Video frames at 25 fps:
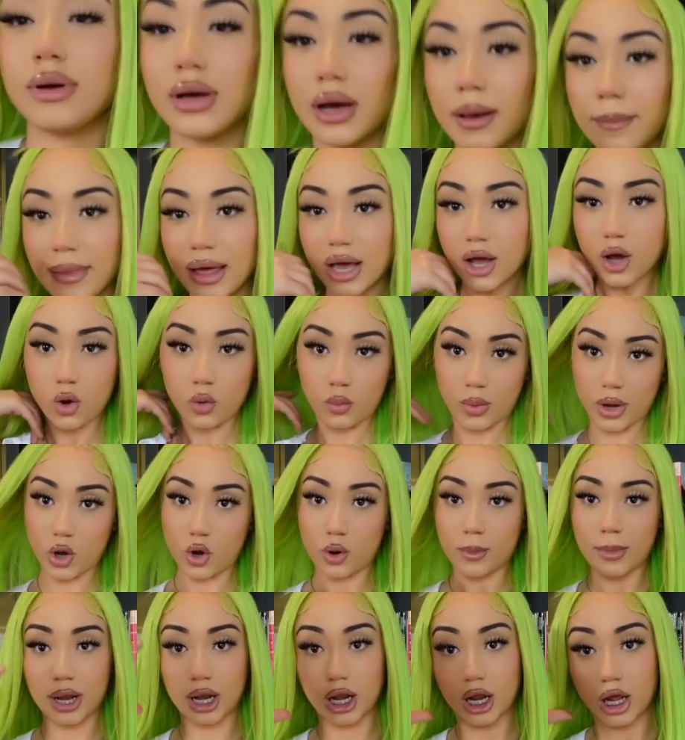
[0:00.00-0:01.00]
I'm not gonna wait
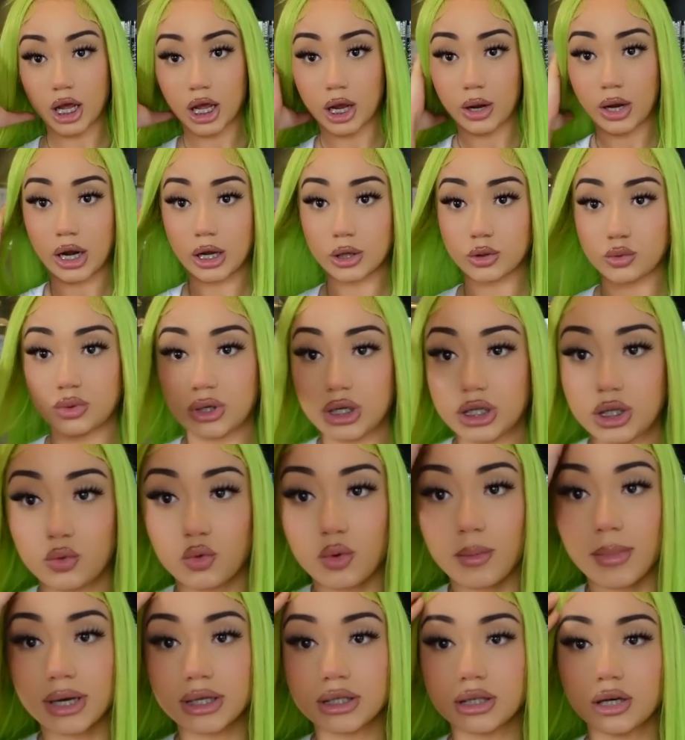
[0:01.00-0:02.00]
on my nigga and I'll do nothing
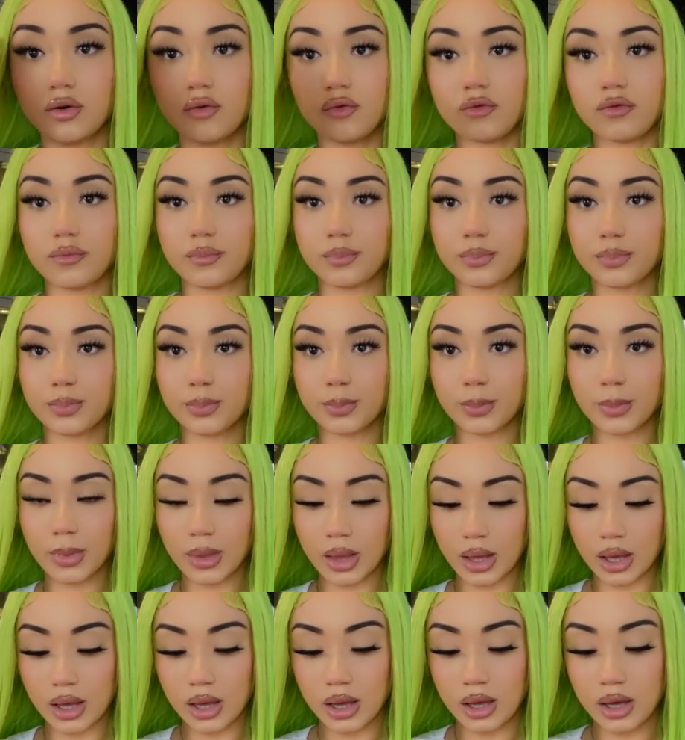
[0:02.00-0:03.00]
with myself.
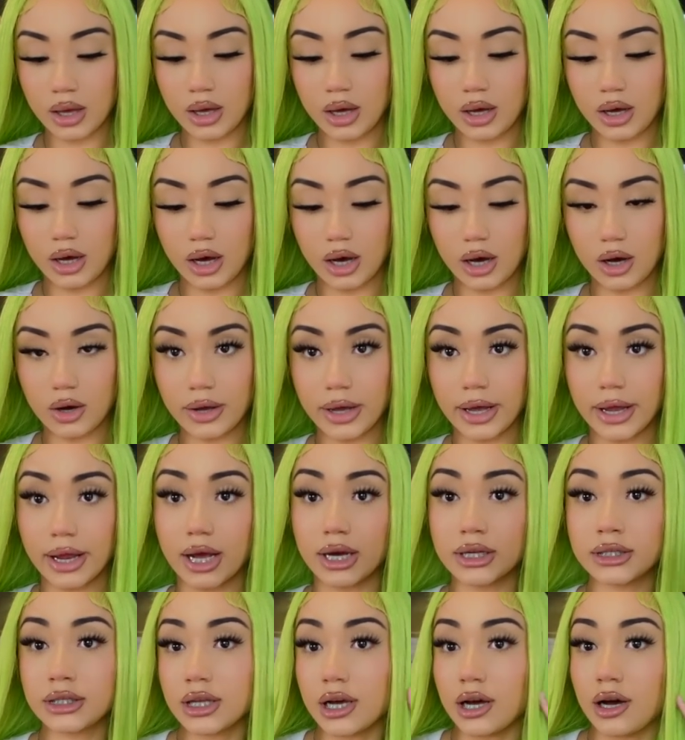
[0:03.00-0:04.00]
Okay,
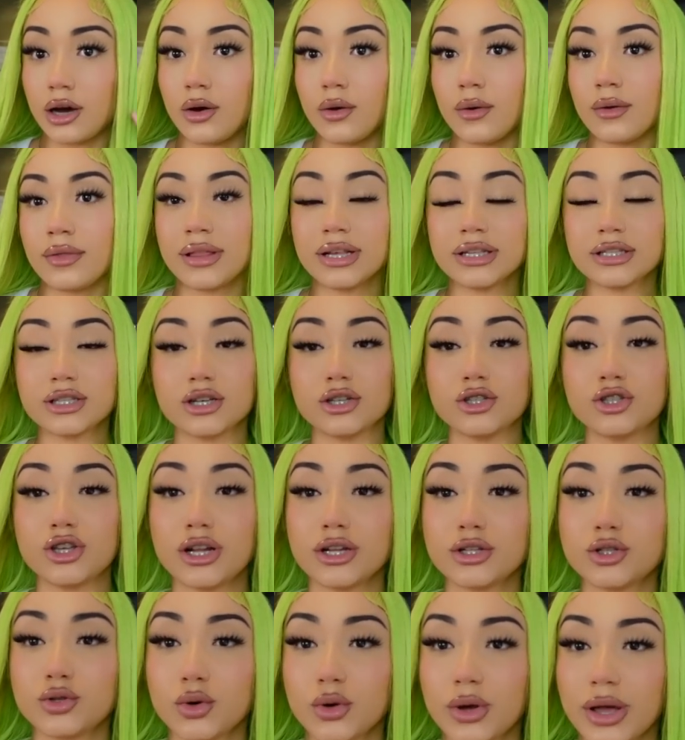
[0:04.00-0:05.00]
y'all, so this is gonna turn
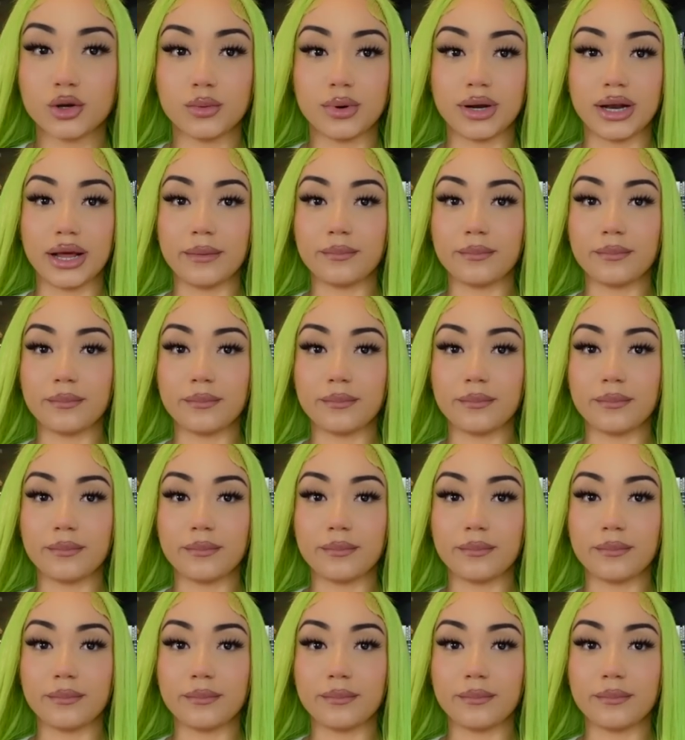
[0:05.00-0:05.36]
into a Q&A.